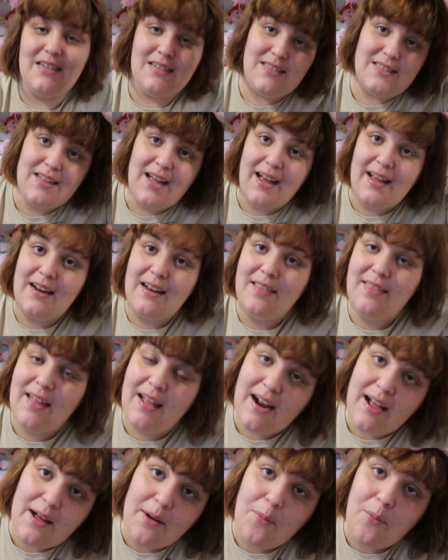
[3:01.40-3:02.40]
decided
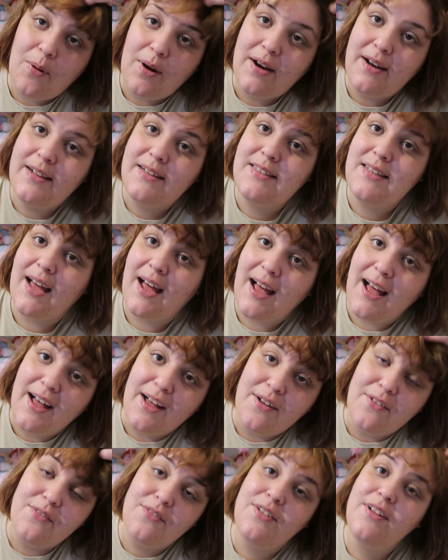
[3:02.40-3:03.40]
that I wanted to
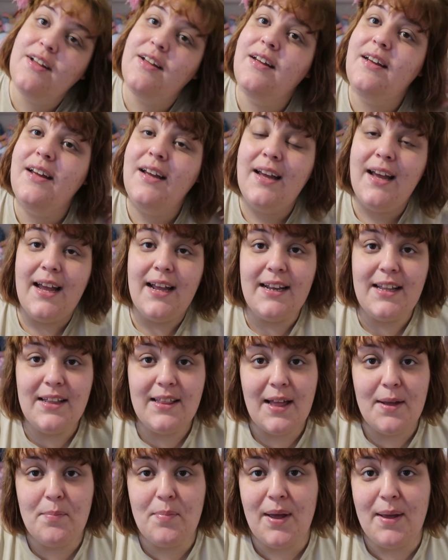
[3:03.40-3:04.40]
have any
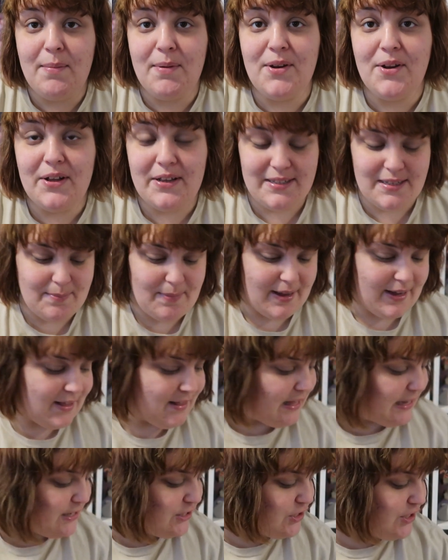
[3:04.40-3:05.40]
like baby dolls in my
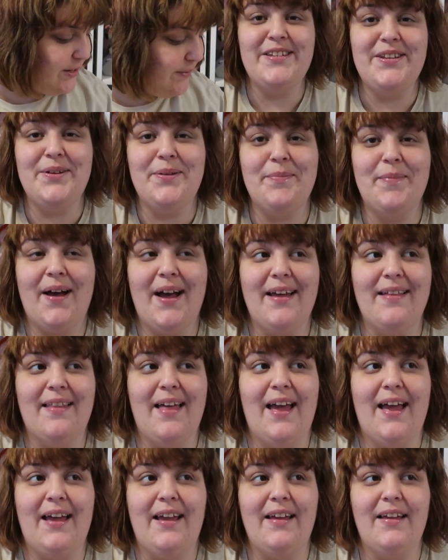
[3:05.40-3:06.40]
collection. To my
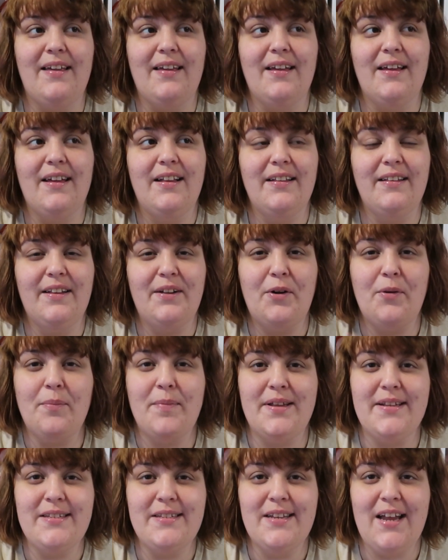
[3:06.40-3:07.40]
like Little
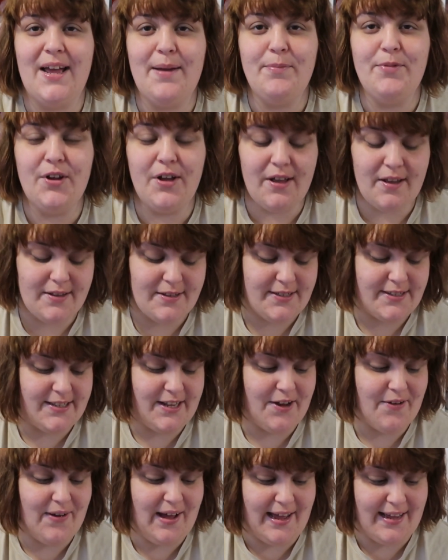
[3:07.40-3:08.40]
Miss type dolls.
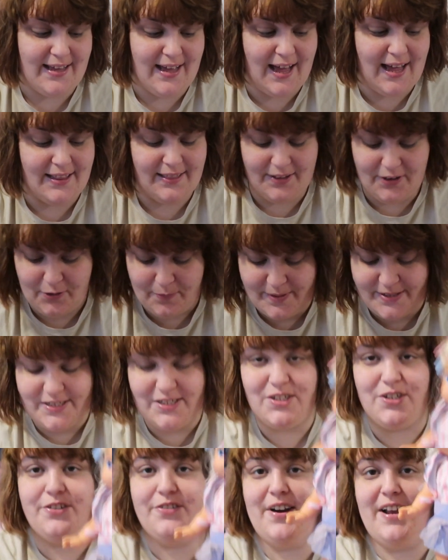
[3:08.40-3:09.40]
So I got Little
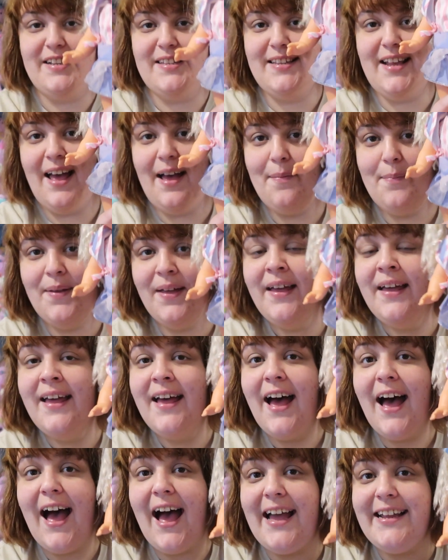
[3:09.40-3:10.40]
Miss Dress Up.
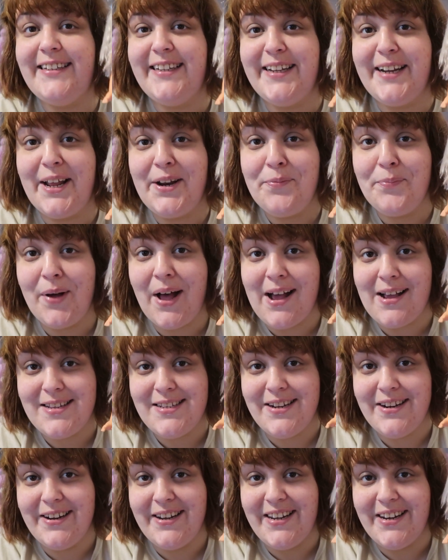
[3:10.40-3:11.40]
I did
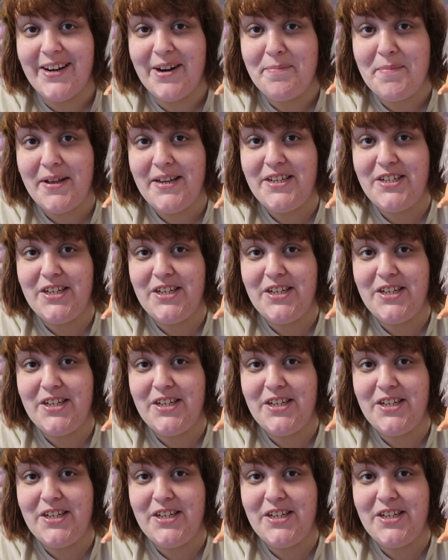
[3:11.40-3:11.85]
unbox her here on my